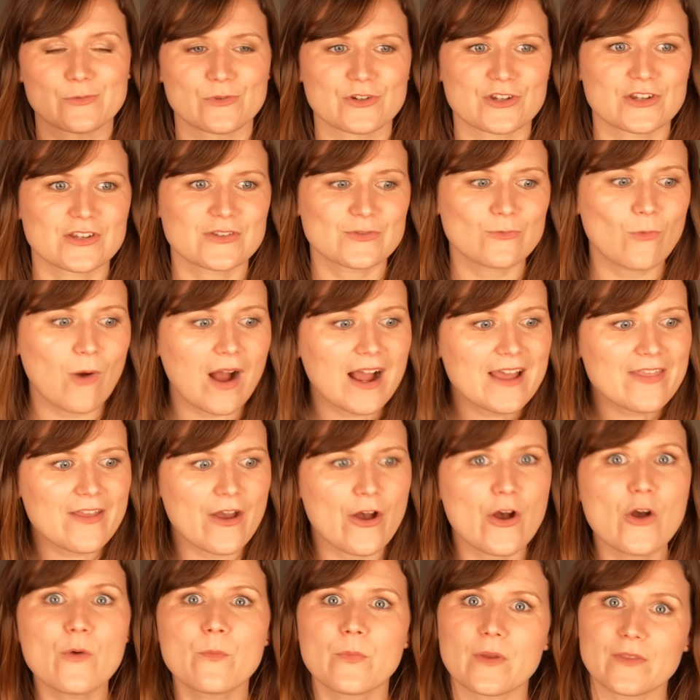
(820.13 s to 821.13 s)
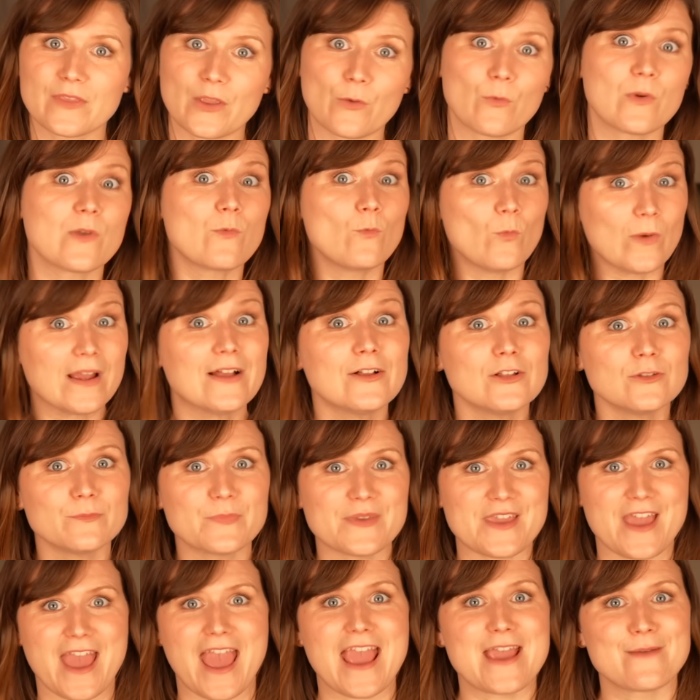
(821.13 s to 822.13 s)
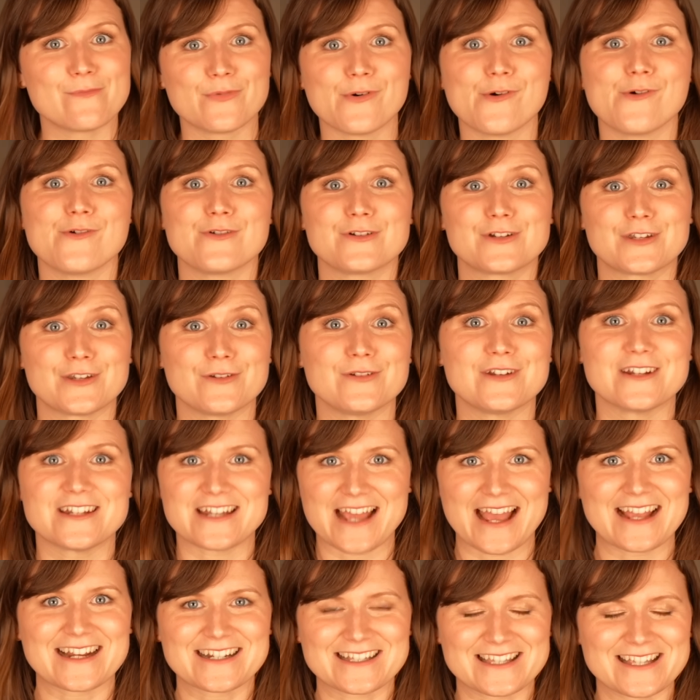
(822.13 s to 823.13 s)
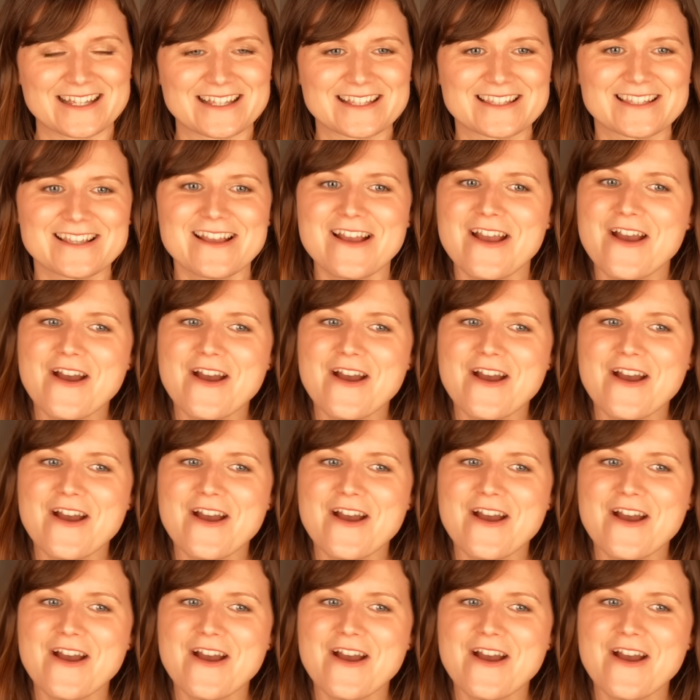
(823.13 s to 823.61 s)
which is why they're hoping that we will be able to detect this.